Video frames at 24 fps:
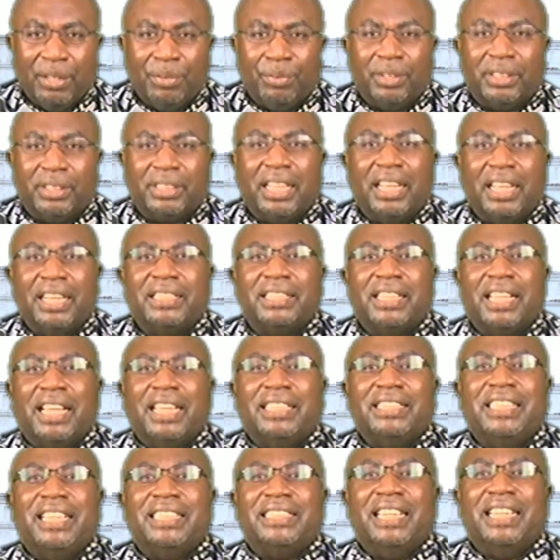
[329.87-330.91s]
We thank
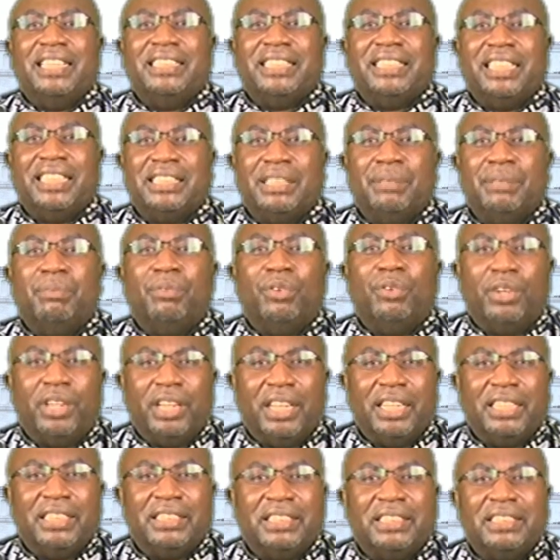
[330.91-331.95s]
the Sanchachim
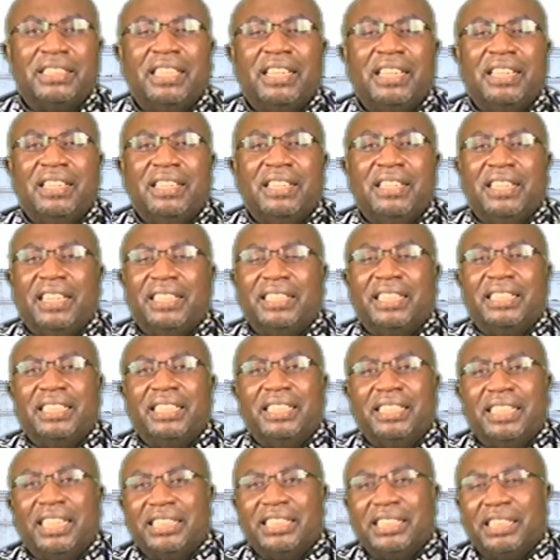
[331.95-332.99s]
Royals, the
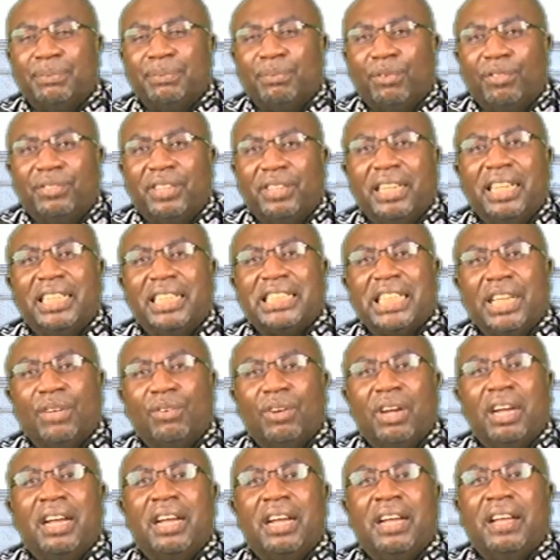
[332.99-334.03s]
leadership of Nana
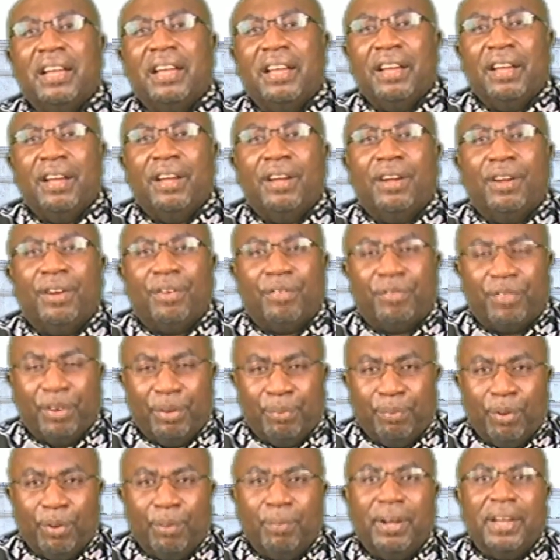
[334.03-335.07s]
Sewa,
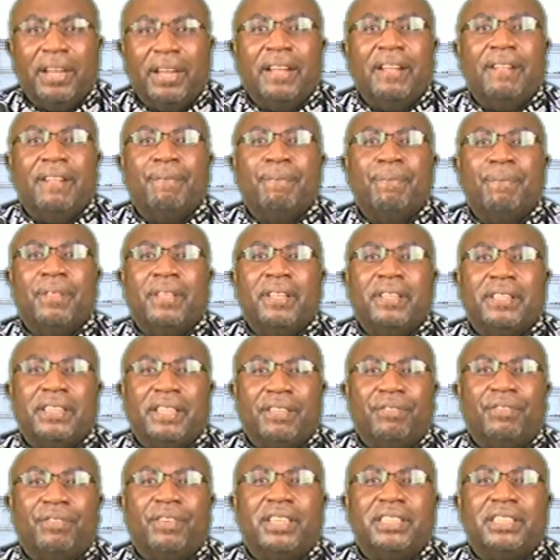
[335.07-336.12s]
Fred Poma,
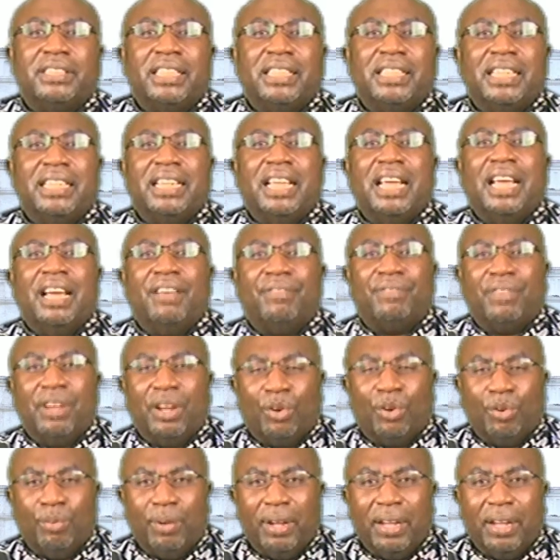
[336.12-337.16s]
the first, and Nana
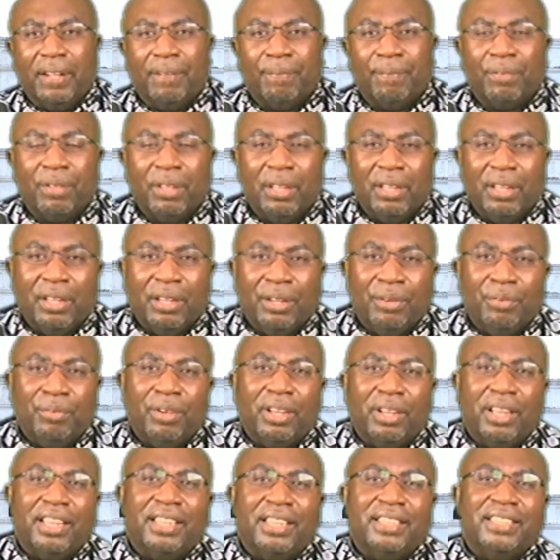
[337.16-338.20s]
Afakuma.
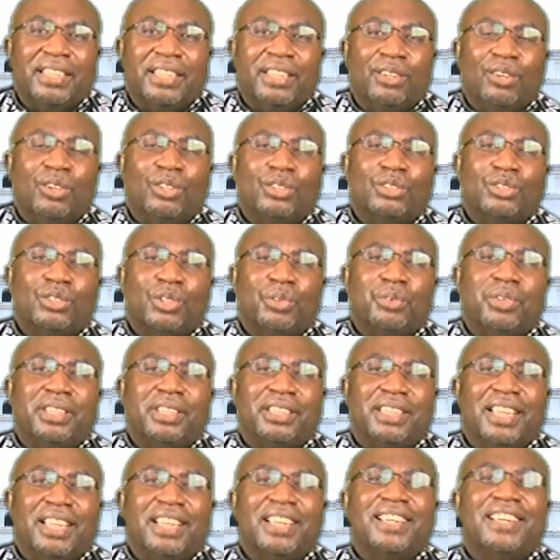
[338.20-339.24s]
And then also we
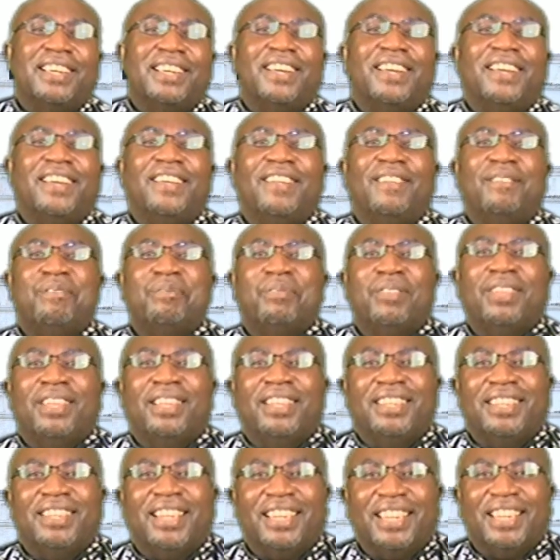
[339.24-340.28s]
thank Nana
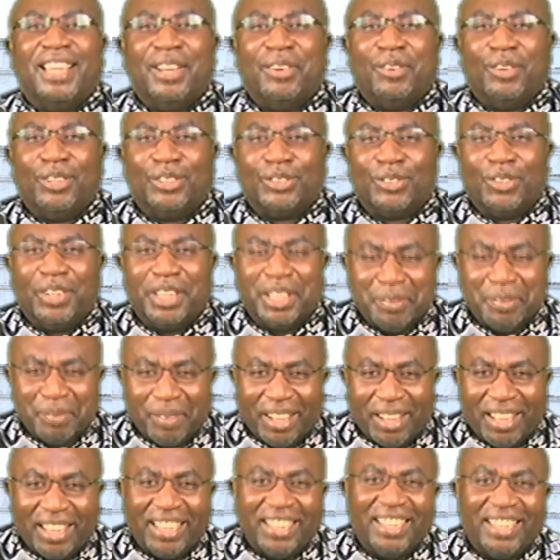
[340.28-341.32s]

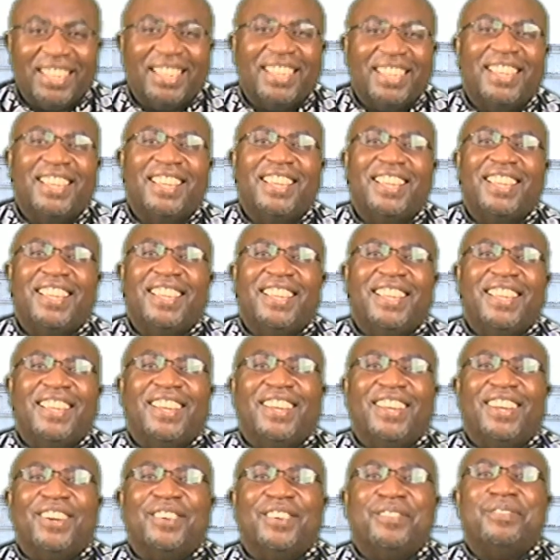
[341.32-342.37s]
Nkoswahima
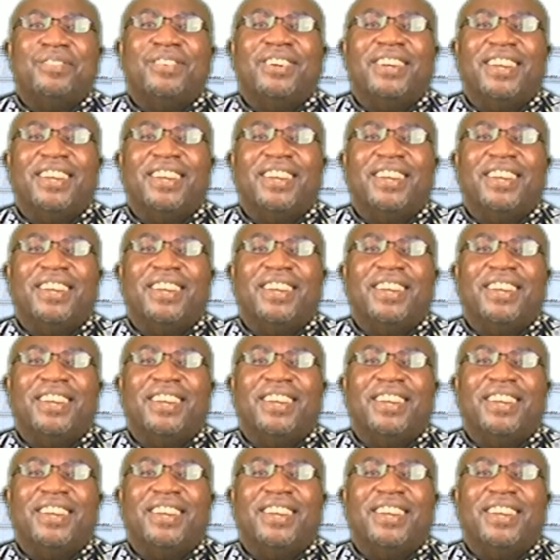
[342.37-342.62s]
of